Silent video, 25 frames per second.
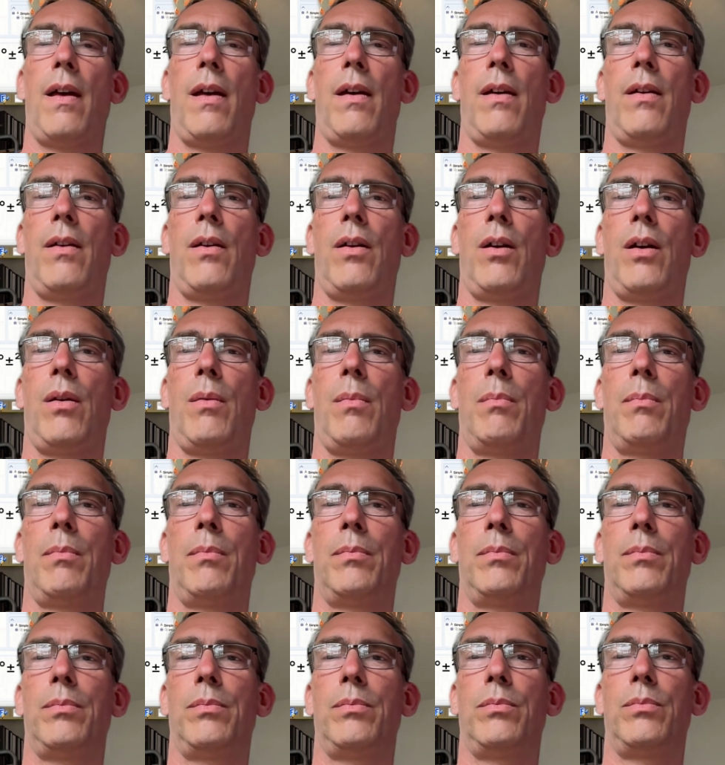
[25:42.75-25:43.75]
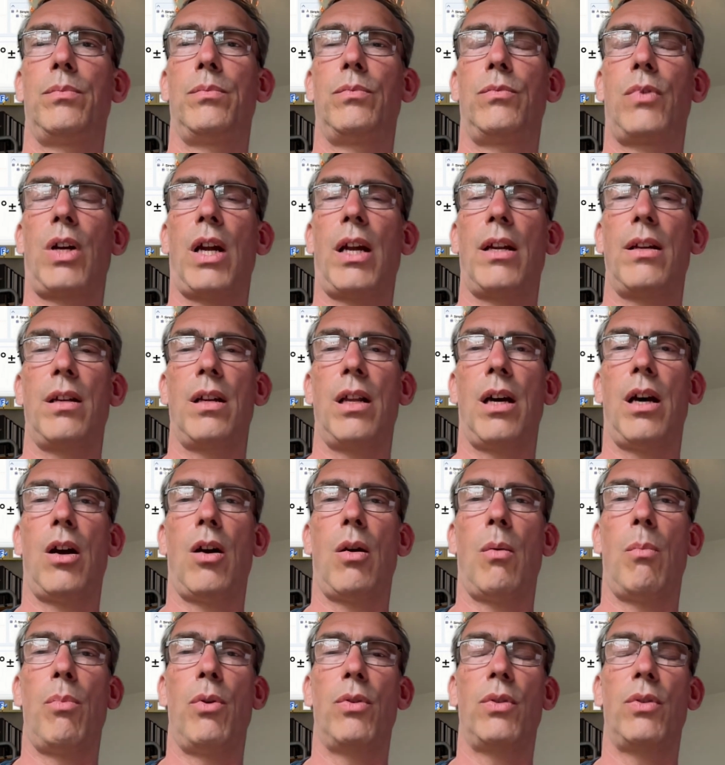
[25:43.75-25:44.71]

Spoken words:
right now.